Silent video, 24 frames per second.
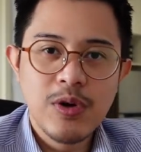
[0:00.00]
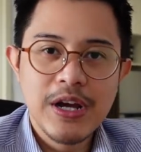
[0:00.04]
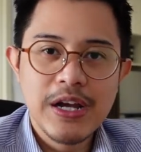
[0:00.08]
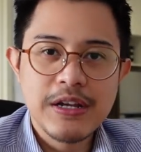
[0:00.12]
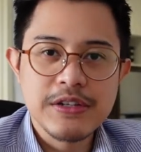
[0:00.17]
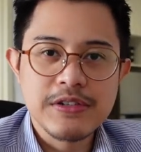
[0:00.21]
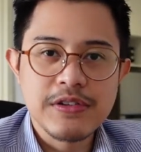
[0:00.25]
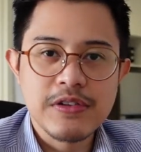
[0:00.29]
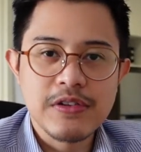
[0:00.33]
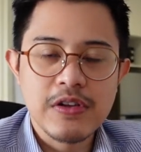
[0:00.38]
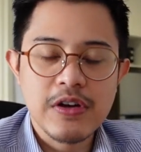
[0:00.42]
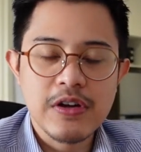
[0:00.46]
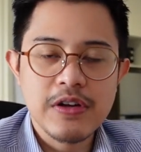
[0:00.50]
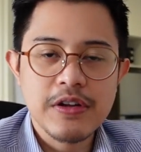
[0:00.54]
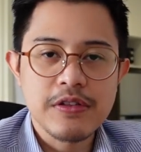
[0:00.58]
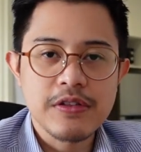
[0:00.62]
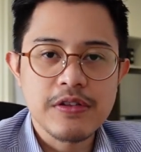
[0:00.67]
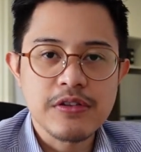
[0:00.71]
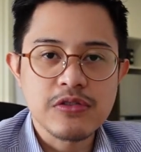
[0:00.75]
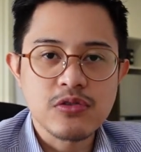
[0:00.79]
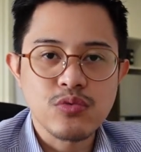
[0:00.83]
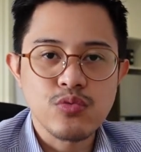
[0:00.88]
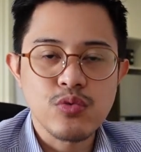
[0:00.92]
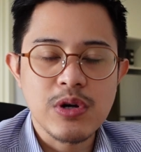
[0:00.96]
why I
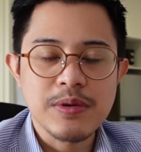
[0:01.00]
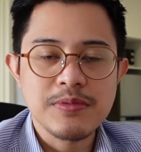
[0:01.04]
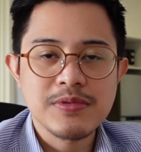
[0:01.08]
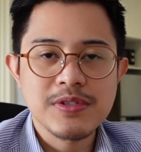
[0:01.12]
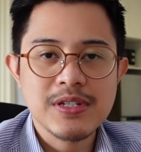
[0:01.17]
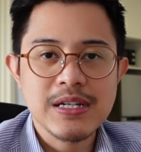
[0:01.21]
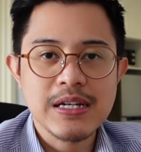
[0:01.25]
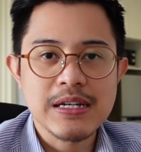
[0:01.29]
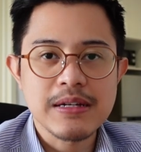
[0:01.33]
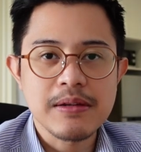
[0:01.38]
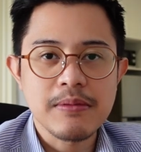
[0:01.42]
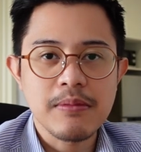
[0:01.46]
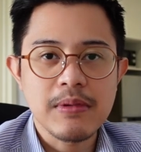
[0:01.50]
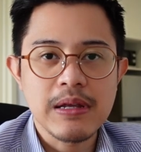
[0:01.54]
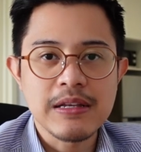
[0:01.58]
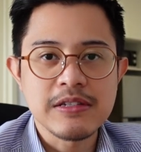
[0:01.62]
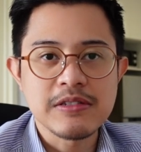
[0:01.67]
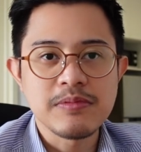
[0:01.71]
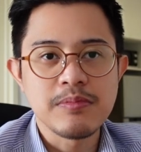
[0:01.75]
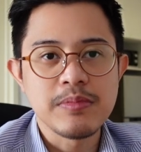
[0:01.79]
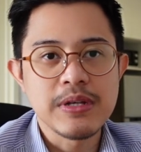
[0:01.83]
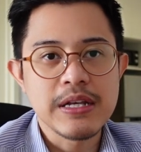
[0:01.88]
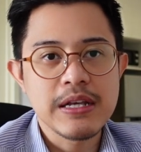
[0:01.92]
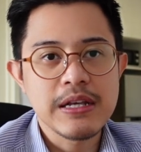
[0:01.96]
started this website
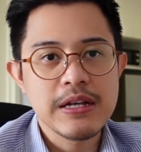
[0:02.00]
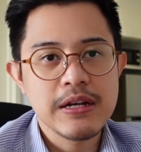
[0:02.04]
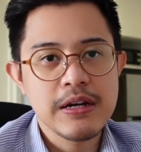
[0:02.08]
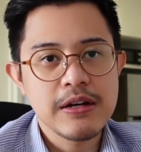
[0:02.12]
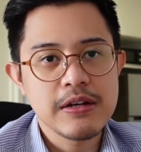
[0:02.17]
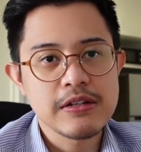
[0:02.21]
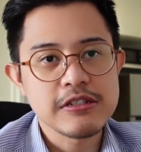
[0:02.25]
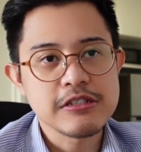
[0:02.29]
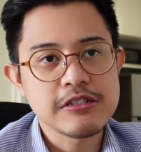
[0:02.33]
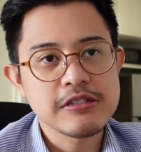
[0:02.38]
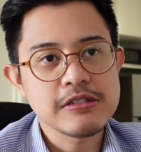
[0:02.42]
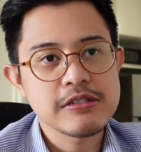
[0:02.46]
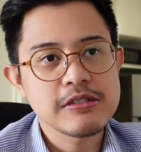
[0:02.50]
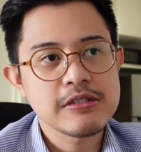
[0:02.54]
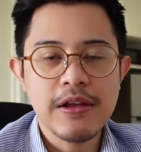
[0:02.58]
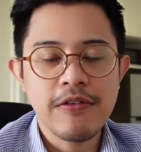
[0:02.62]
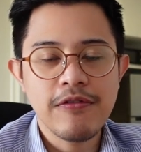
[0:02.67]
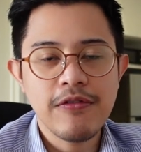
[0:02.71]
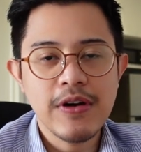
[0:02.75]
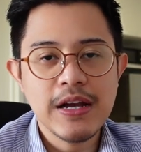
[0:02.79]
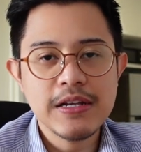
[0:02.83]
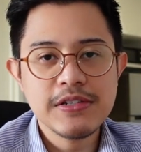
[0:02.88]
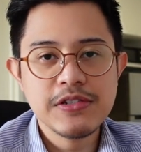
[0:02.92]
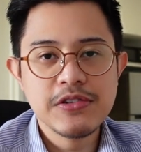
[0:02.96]
is because
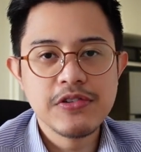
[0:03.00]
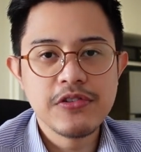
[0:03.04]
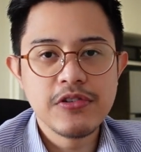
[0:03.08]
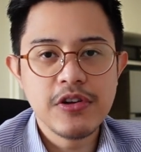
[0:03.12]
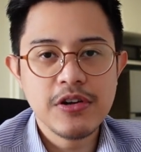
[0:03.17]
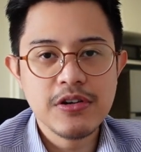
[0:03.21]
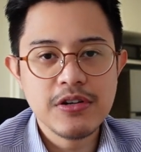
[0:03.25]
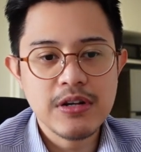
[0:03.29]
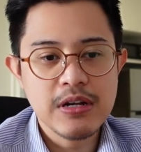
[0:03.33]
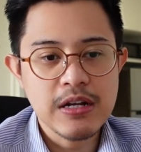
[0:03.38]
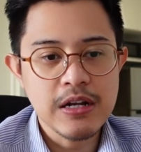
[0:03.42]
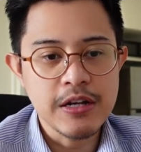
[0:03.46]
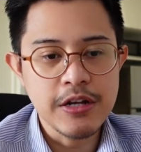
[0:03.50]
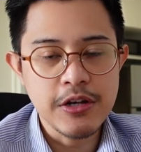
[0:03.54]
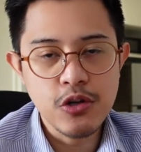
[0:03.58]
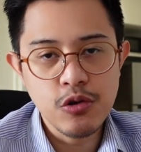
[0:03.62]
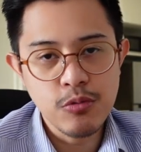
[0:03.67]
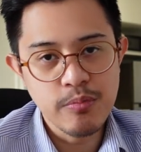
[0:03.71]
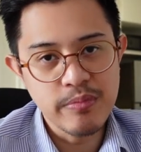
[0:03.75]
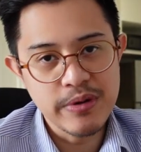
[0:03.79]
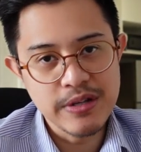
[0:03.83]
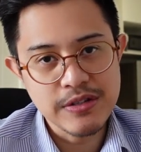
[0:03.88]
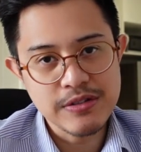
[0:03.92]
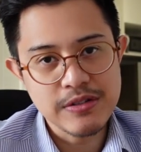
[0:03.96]
if I start a
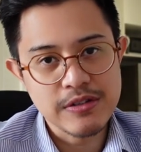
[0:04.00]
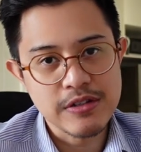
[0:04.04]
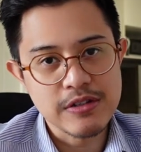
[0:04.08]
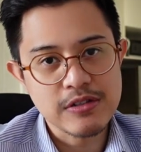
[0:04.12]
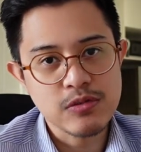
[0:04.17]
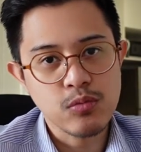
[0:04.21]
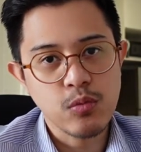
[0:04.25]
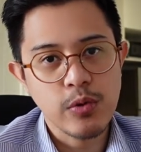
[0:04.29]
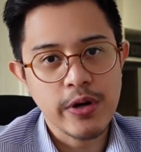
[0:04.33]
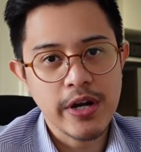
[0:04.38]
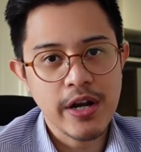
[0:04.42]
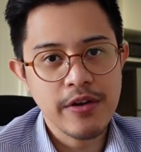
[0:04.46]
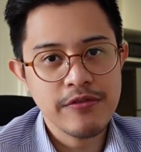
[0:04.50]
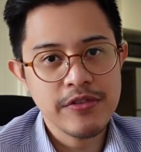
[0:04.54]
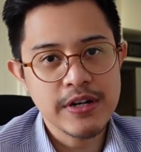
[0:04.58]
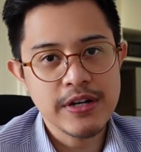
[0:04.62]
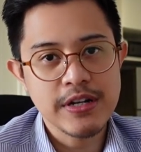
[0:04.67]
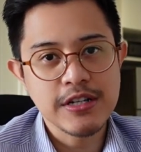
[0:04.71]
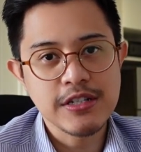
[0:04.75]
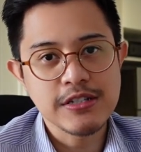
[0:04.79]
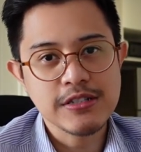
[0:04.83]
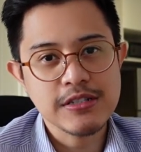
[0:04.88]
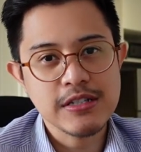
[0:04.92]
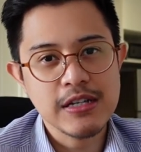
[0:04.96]
new business, whatever
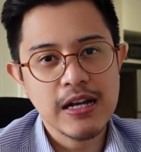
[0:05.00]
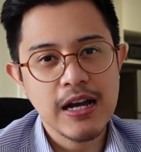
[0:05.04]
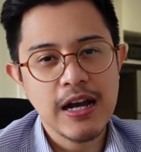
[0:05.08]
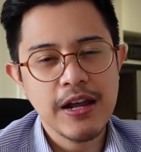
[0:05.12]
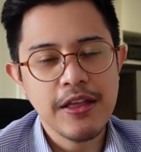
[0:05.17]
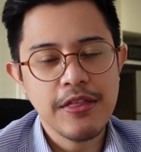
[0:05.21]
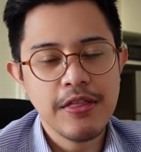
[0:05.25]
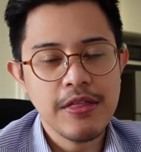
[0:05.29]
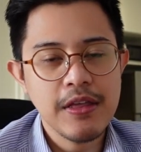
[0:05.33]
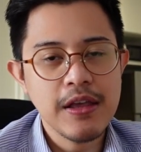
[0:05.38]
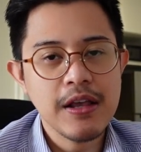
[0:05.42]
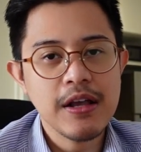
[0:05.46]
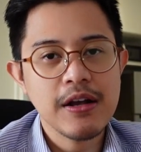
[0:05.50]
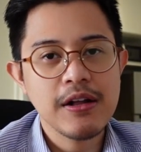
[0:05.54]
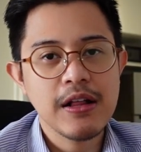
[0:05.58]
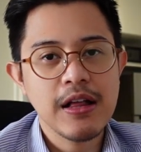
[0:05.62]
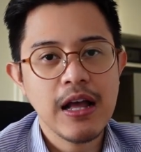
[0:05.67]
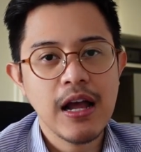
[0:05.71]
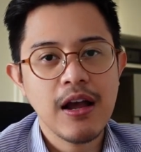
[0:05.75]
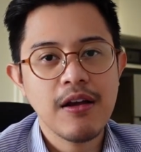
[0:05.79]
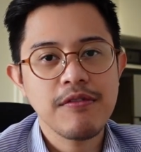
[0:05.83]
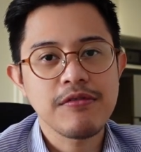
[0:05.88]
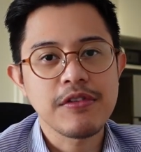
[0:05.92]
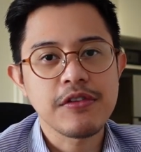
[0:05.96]
it is, I think I'll
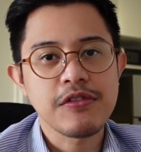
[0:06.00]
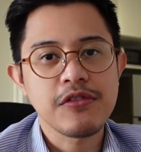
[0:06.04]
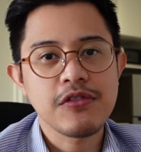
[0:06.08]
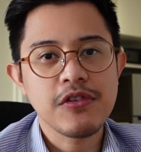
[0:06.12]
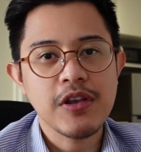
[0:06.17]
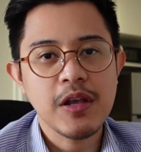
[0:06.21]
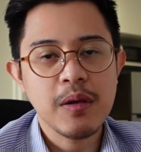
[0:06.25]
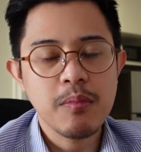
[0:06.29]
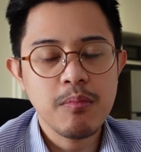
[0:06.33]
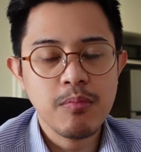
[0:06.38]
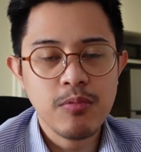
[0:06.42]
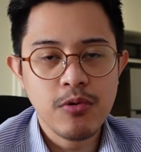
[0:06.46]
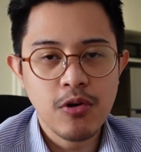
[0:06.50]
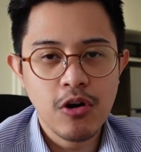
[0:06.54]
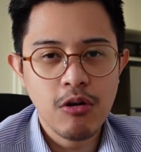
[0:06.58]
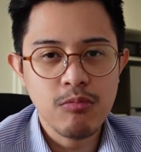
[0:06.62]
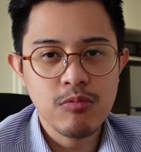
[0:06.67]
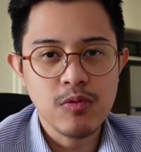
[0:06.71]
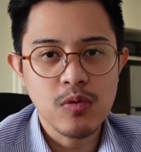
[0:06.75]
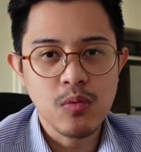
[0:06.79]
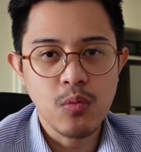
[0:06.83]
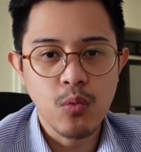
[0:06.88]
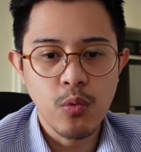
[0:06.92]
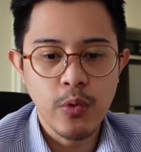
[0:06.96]
have the same
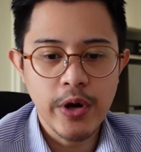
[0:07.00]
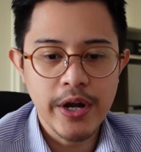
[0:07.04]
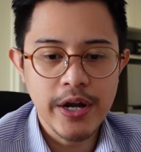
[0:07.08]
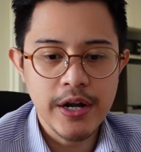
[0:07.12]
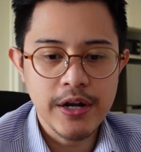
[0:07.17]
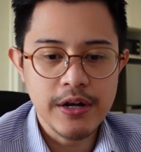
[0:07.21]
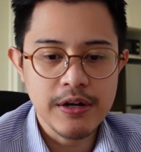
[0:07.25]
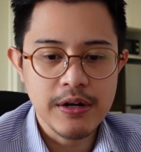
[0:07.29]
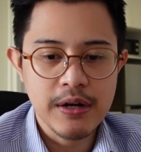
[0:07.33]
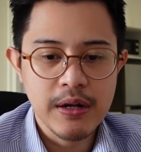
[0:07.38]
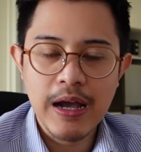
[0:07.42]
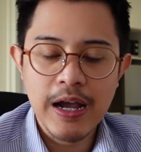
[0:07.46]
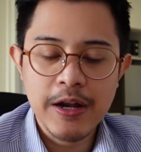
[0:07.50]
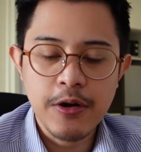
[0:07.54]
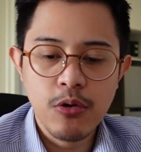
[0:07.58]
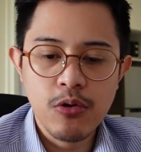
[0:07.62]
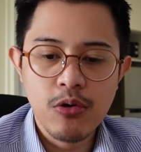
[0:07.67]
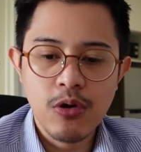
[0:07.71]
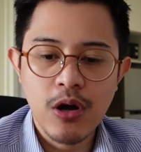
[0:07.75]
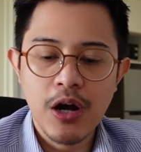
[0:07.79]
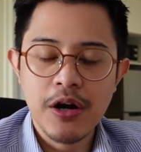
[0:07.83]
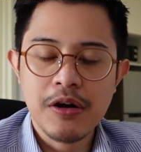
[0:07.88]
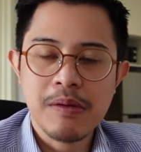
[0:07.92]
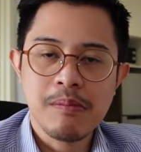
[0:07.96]
problem where I
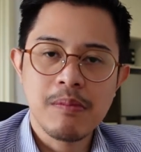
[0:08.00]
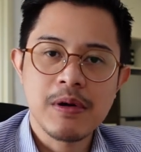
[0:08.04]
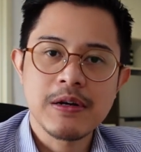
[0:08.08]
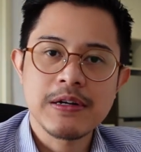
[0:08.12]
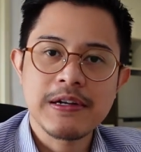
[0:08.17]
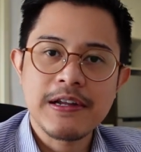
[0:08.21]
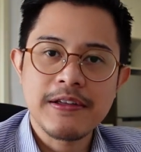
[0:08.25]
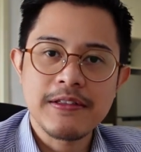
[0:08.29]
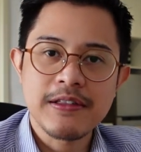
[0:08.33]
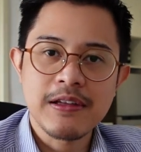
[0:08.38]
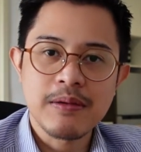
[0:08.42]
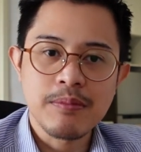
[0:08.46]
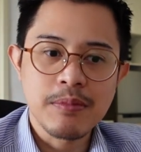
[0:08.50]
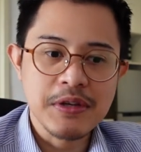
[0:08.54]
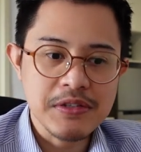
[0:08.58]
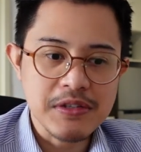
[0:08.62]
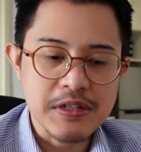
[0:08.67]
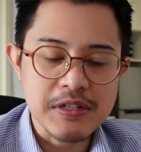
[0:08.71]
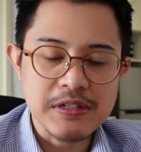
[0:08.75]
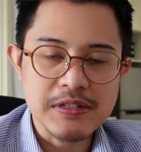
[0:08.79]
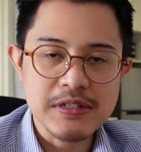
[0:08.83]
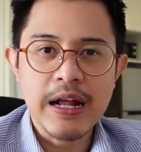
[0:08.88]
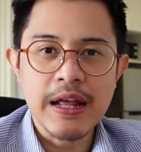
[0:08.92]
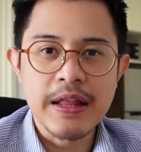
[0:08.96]
don't know how to market that
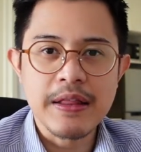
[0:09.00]
business.